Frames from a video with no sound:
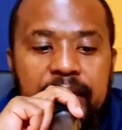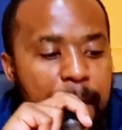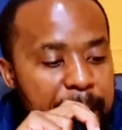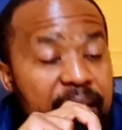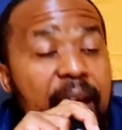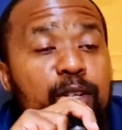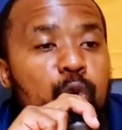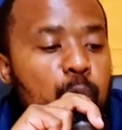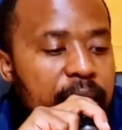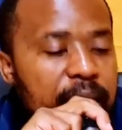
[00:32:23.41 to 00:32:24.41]
The
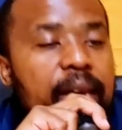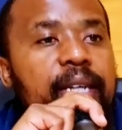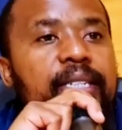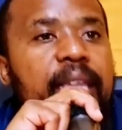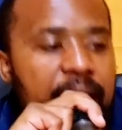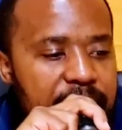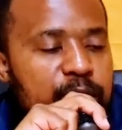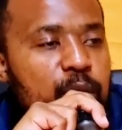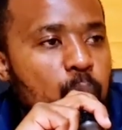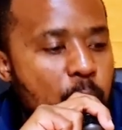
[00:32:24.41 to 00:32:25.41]
minute you read the
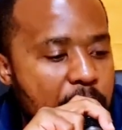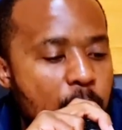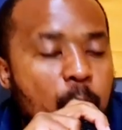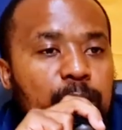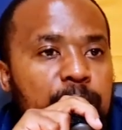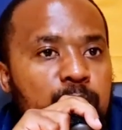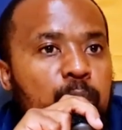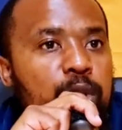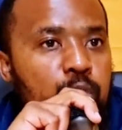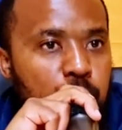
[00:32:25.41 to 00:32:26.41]
reason why, what
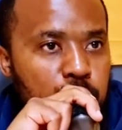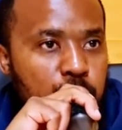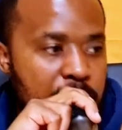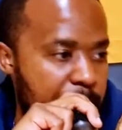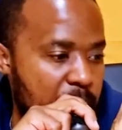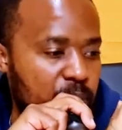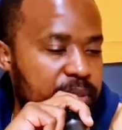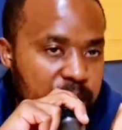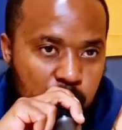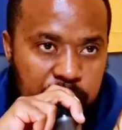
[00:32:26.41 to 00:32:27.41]
must we do to come out
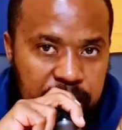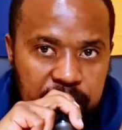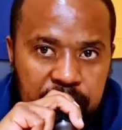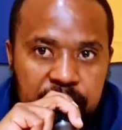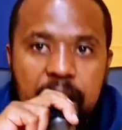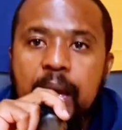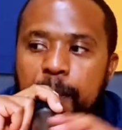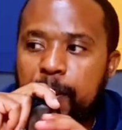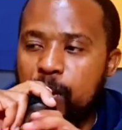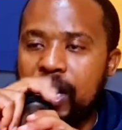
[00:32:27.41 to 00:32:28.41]
of these conditions,
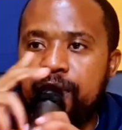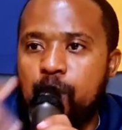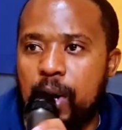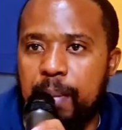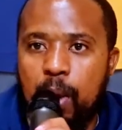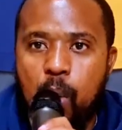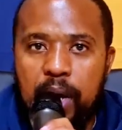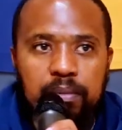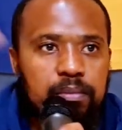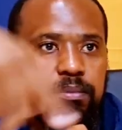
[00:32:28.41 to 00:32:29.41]
people leave one by
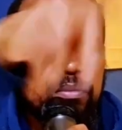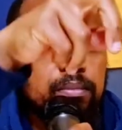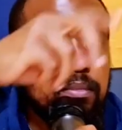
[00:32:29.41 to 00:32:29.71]
one.